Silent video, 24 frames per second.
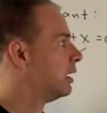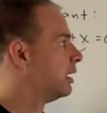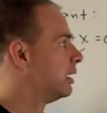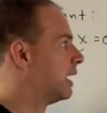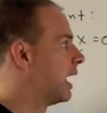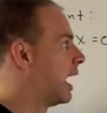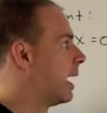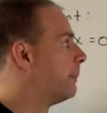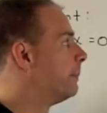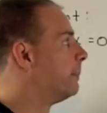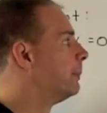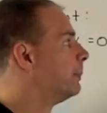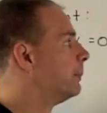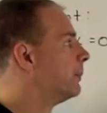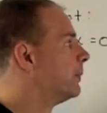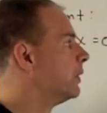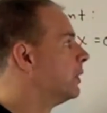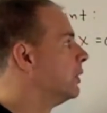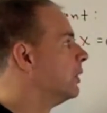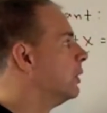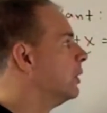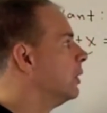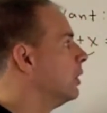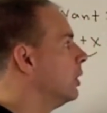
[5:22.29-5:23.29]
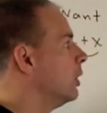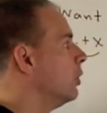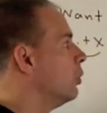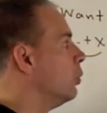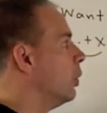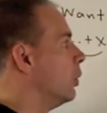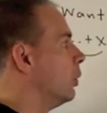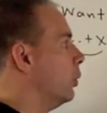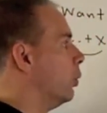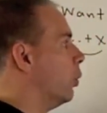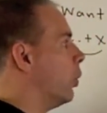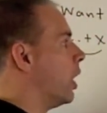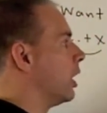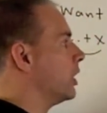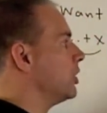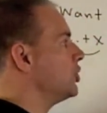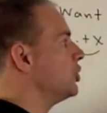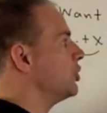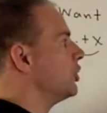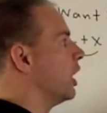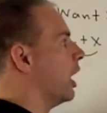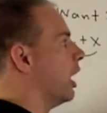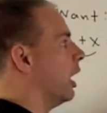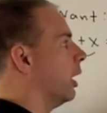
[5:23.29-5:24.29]
Now, what we wanna
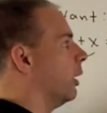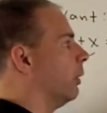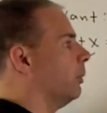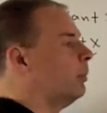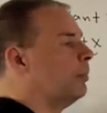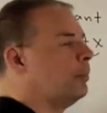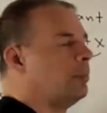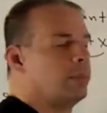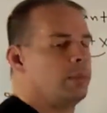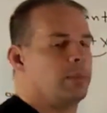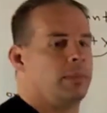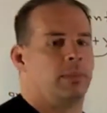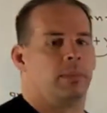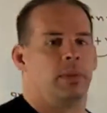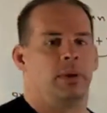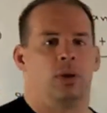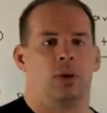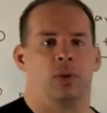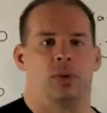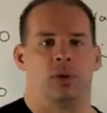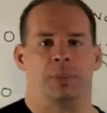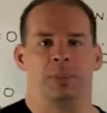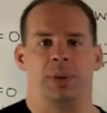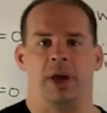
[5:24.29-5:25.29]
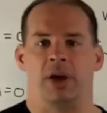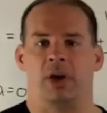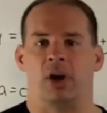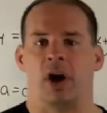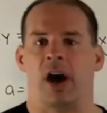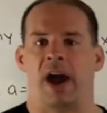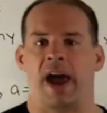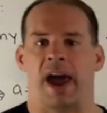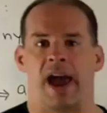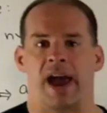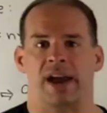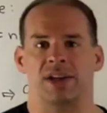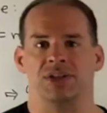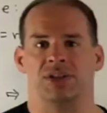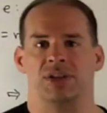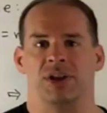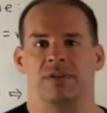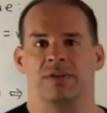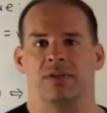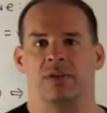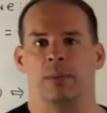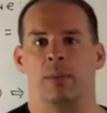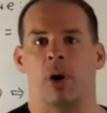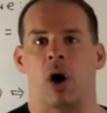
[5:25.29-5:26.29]
show, we're gonna pick our X
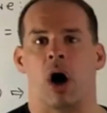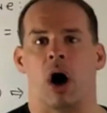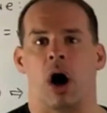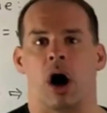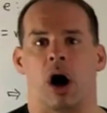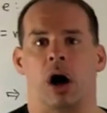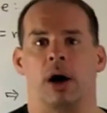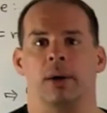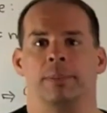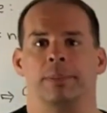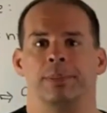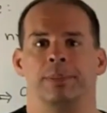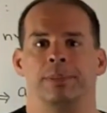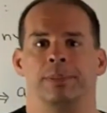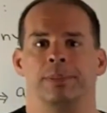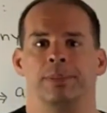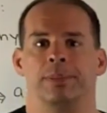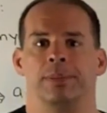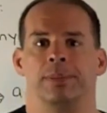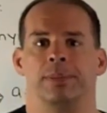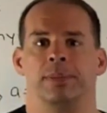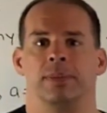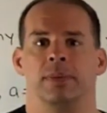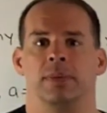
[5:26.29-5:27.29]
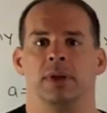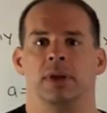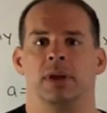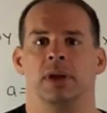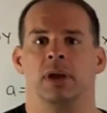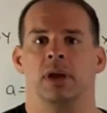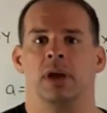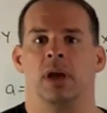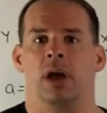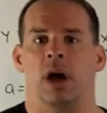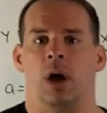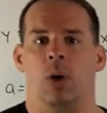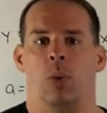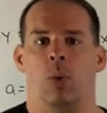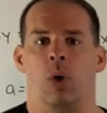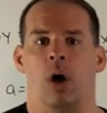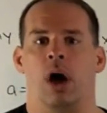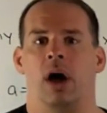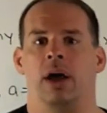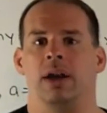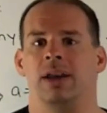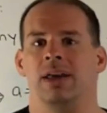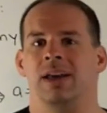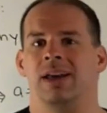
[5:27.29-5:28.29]
from R. I
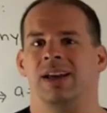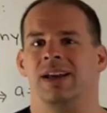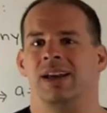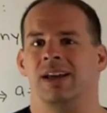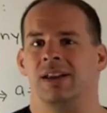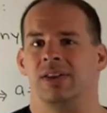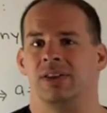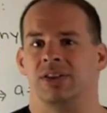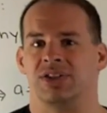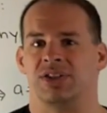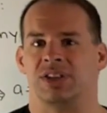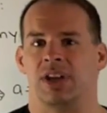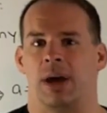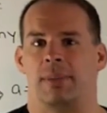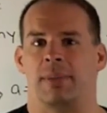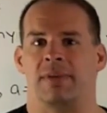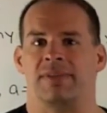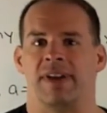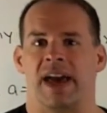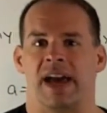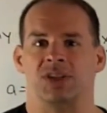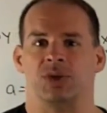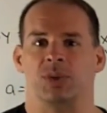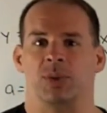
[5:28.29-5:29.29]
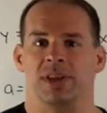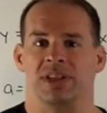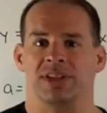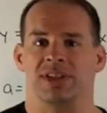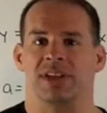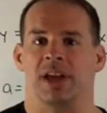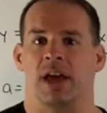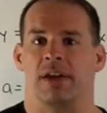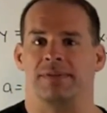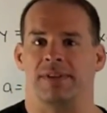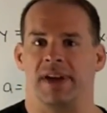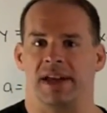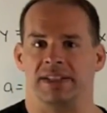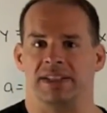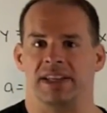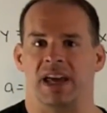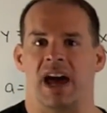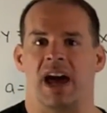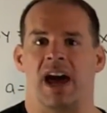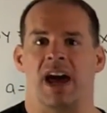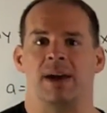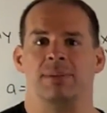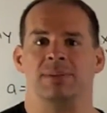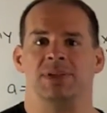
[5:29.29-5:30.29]
want the sum of X with itself n
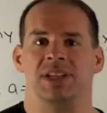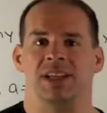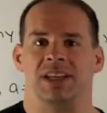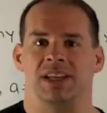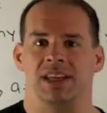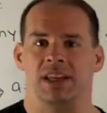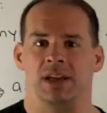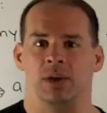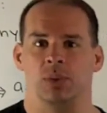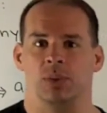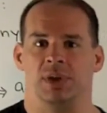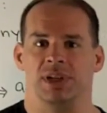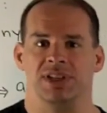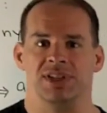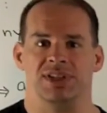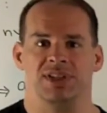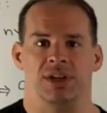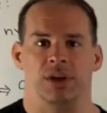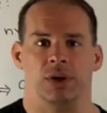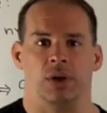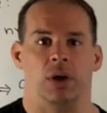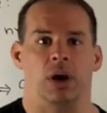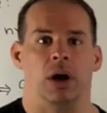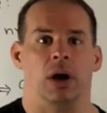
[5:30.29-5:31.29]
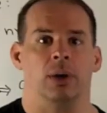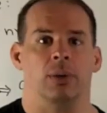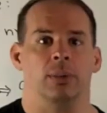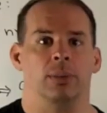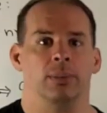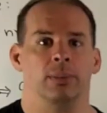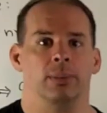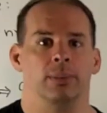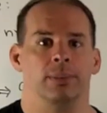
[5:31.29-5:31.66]
times equal to zero.